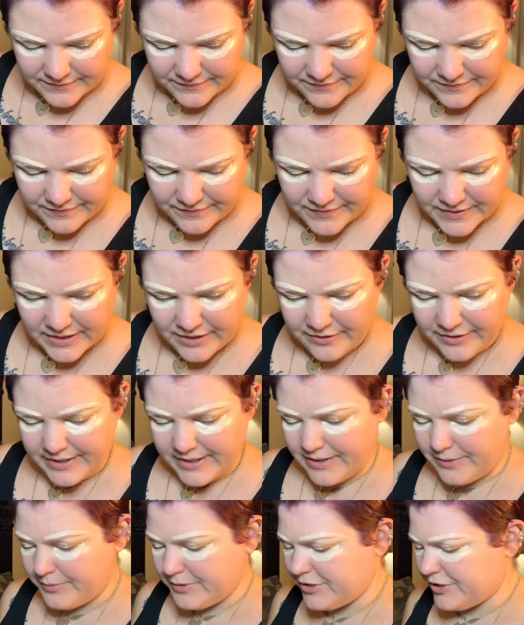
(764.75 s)
figuring
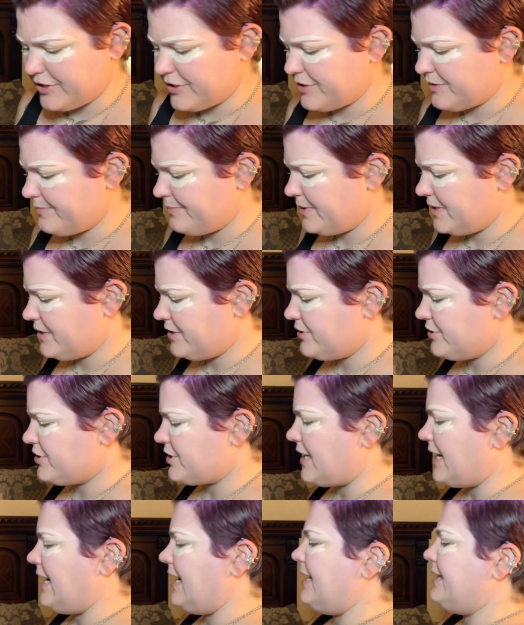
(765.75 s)
out which sponge.
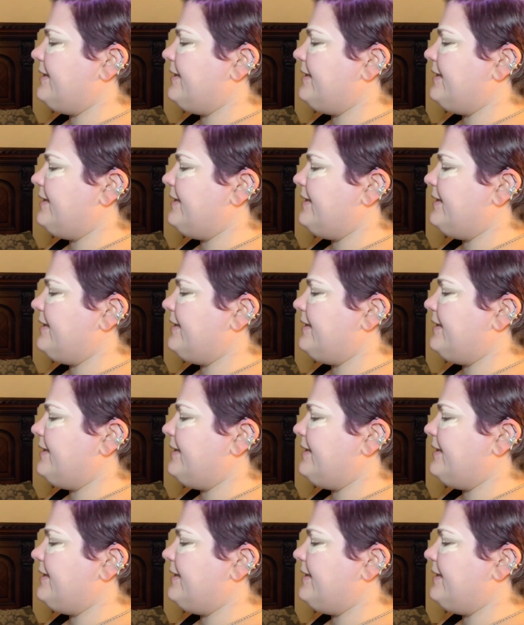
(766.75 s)
Aha,